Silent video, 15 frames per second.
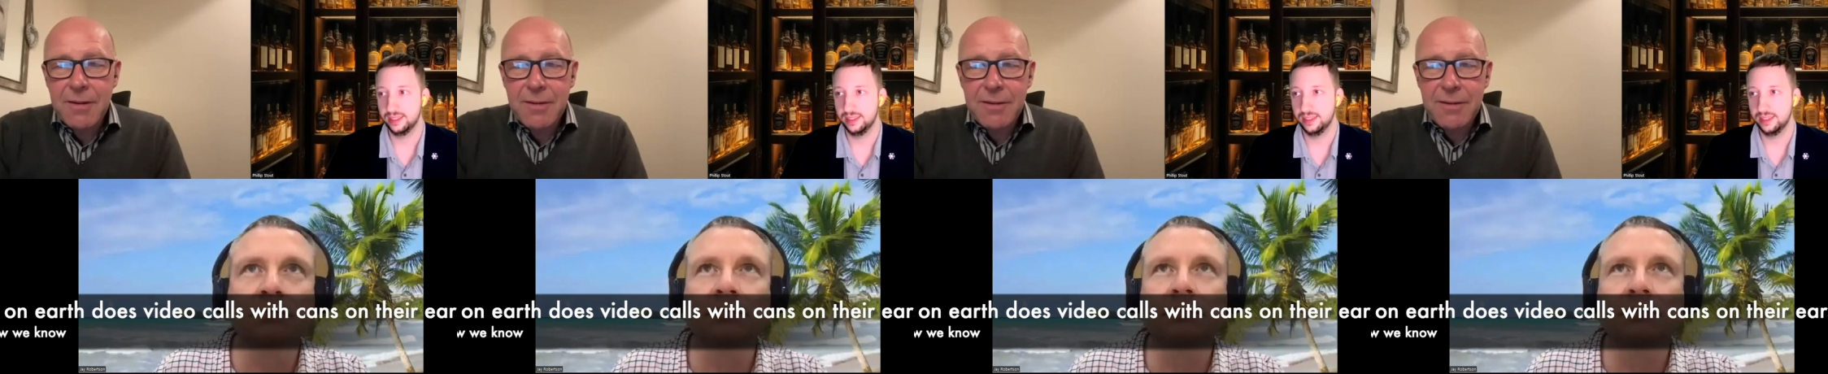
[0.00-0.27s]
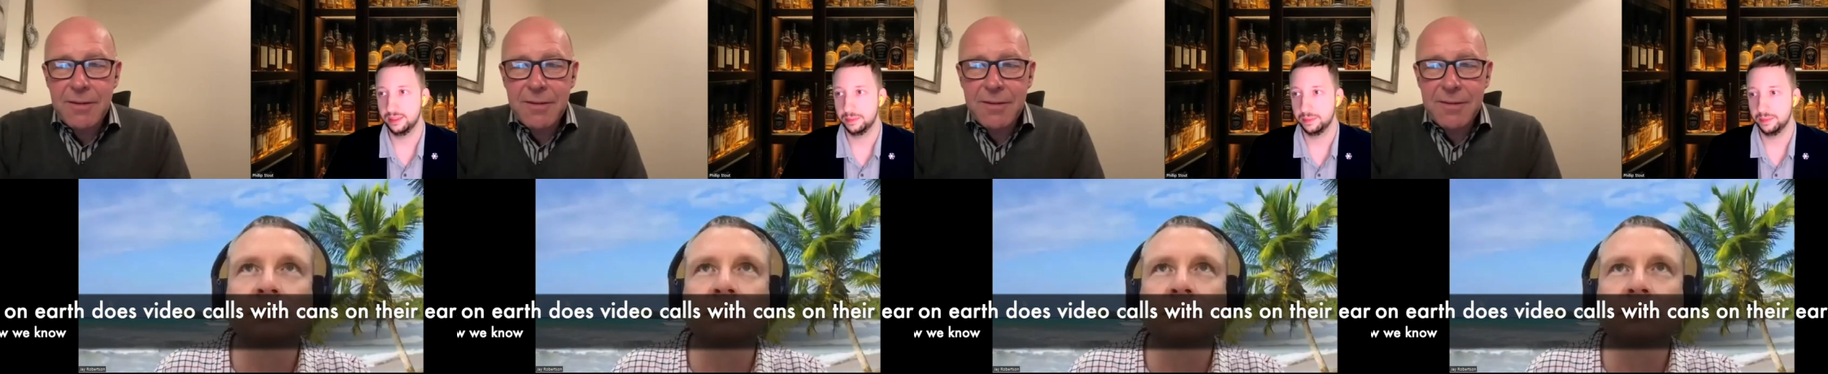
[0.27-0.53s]

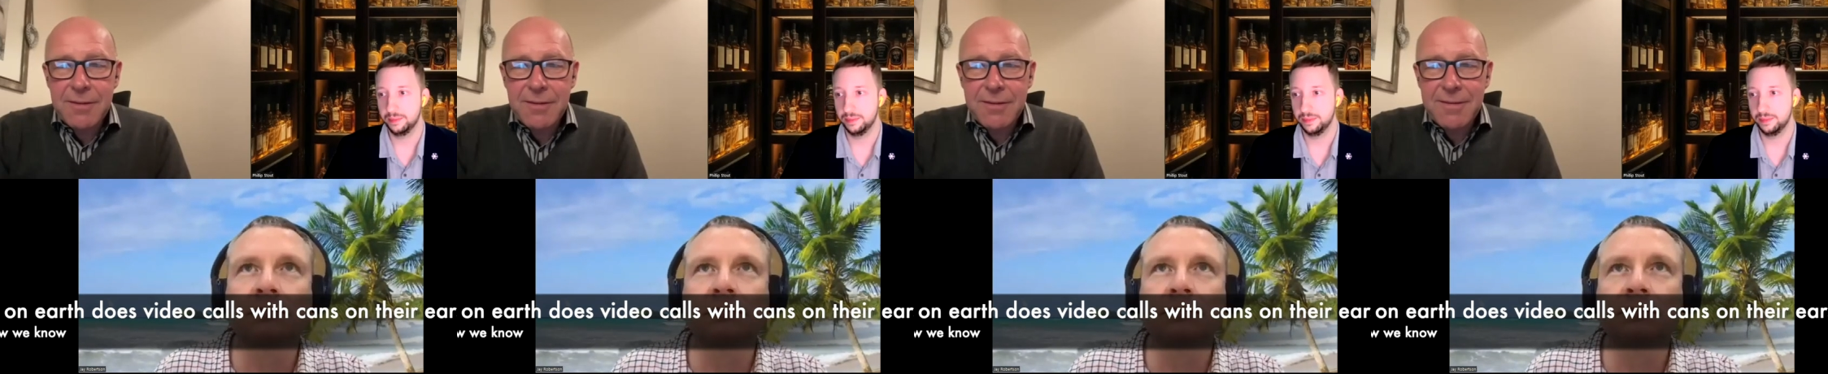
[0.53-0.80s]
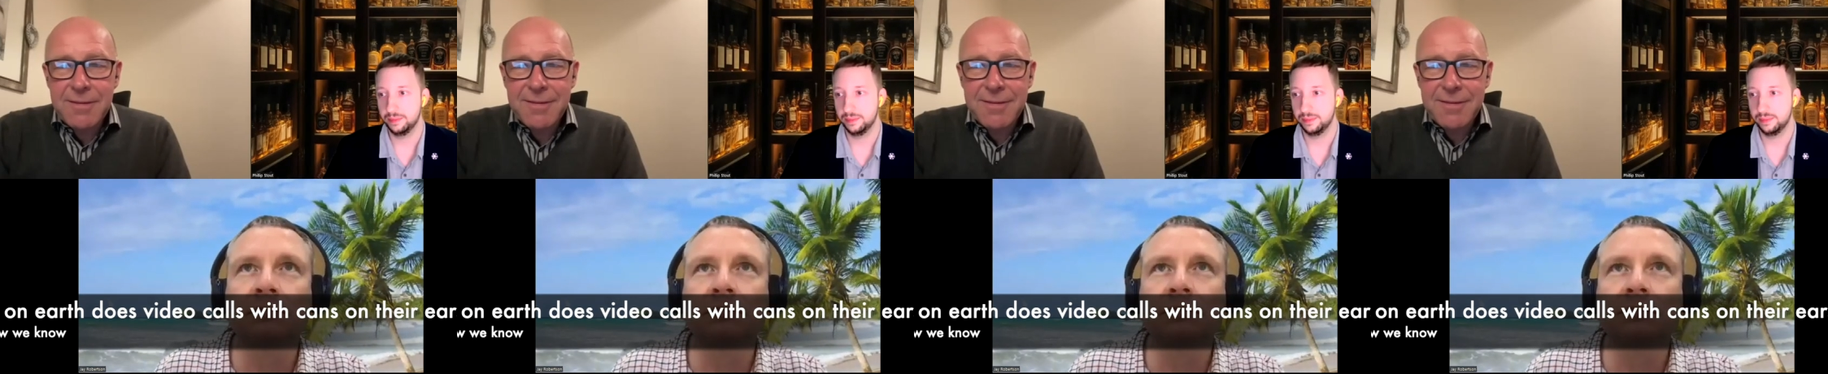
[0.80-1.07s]

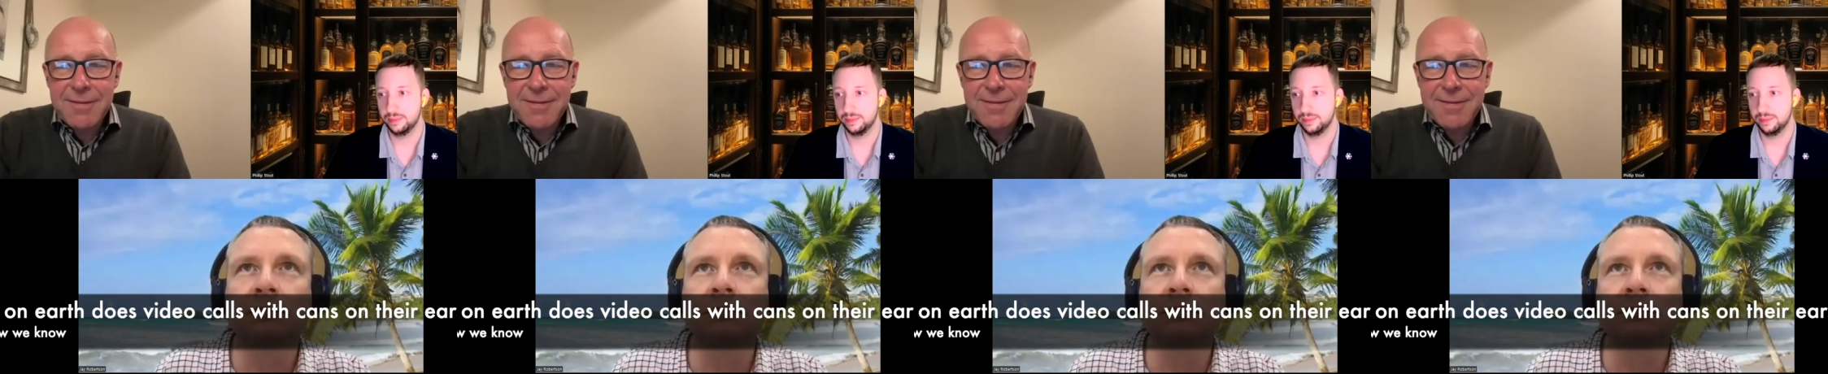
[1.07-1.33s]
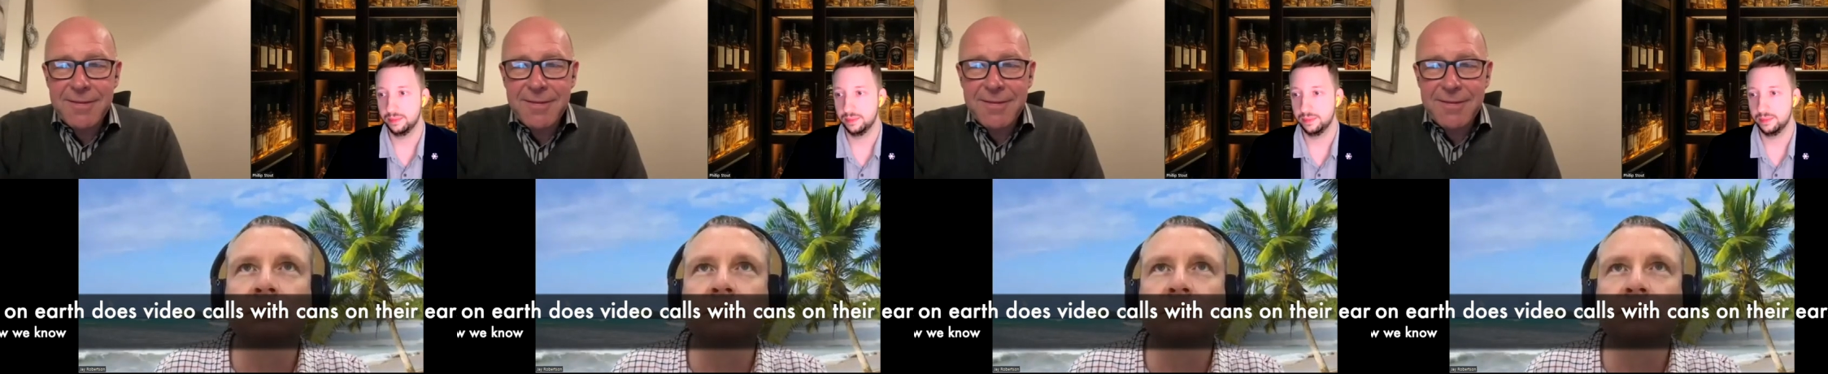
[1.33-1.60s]

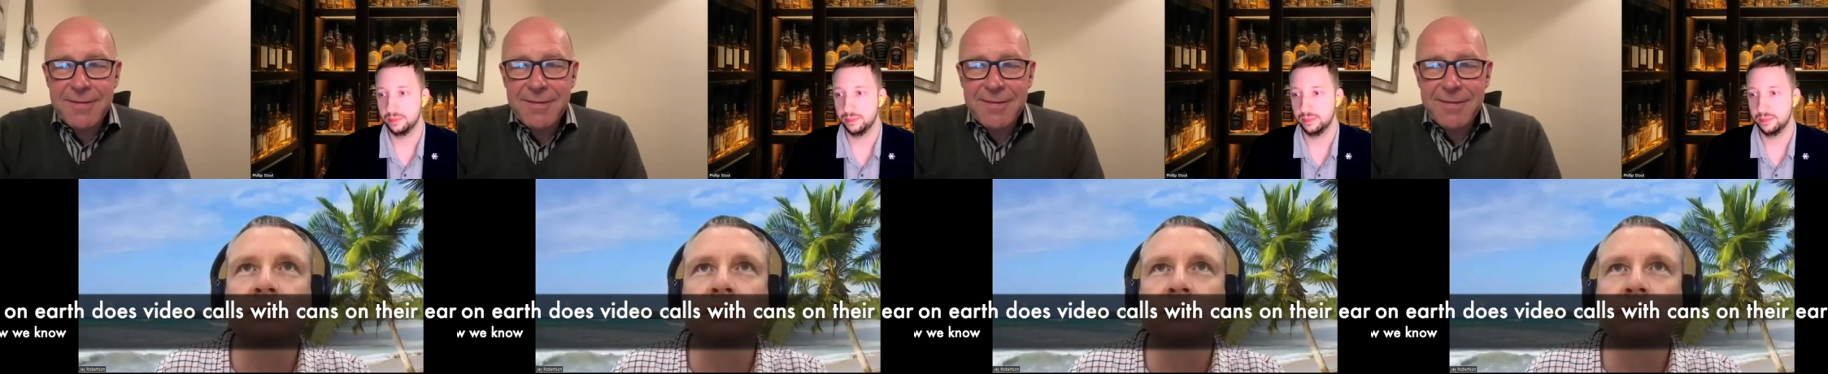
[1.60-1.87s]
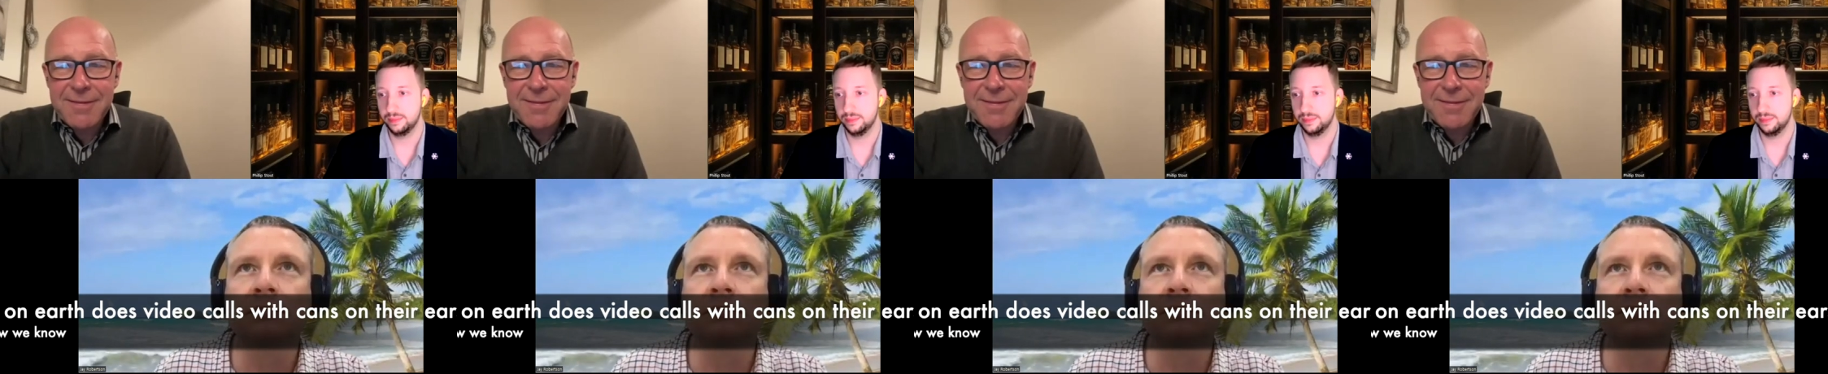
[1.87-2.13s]

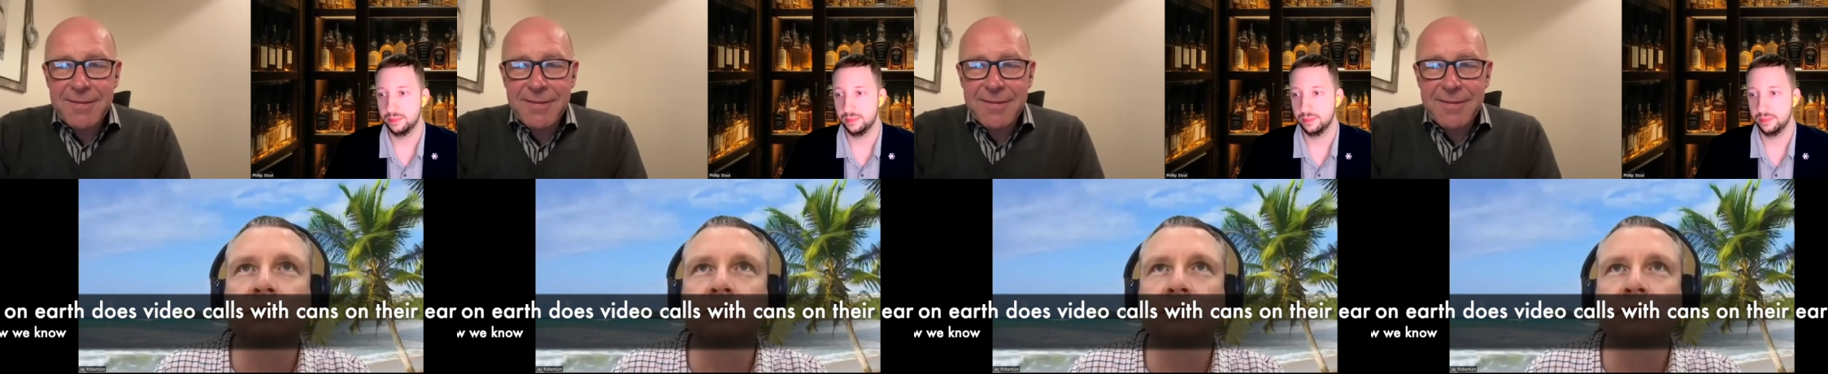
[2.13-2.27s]
Nothing is said.